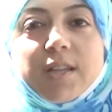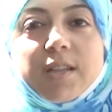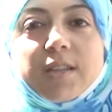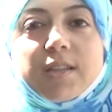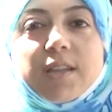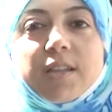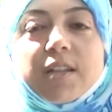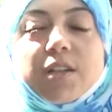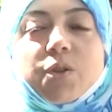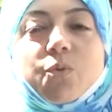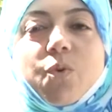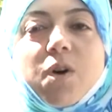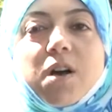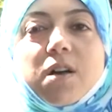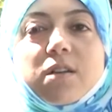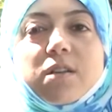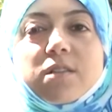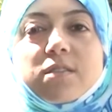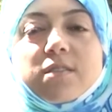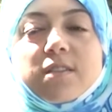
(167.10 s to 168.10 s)
They did
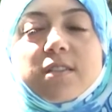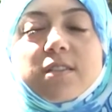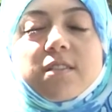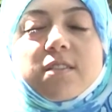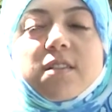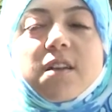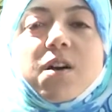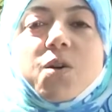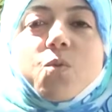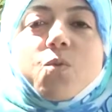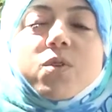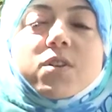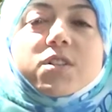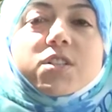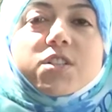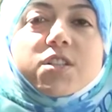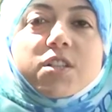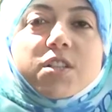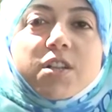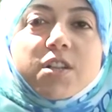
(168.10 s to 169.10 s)
not
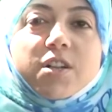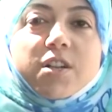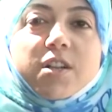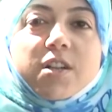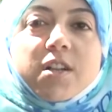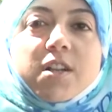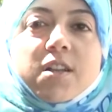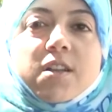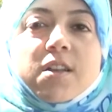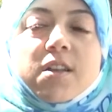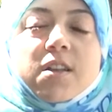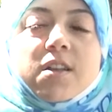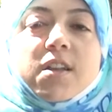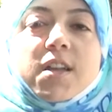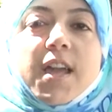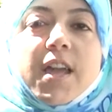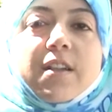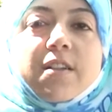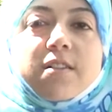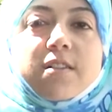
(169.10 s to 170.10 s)
want to learn
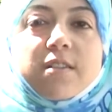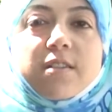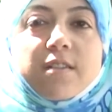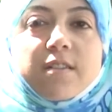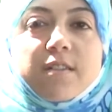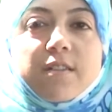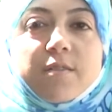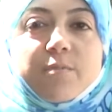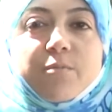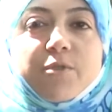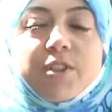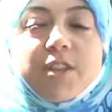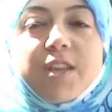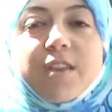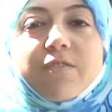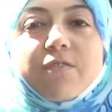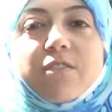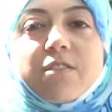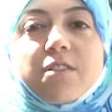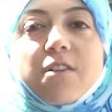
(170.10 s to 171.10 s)
and
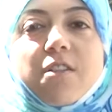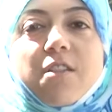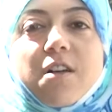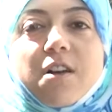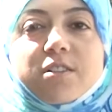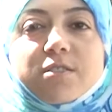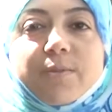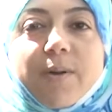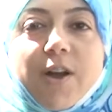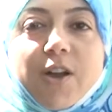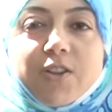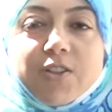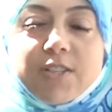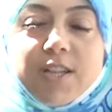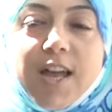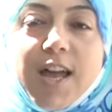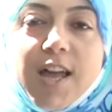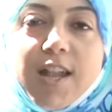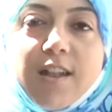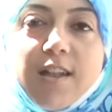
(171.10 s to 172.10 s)
believe in Allah subhanahu
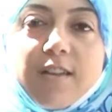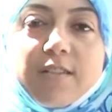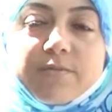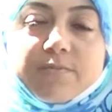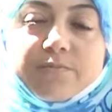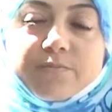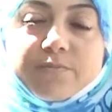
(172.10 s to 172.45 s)
wa ta'ala.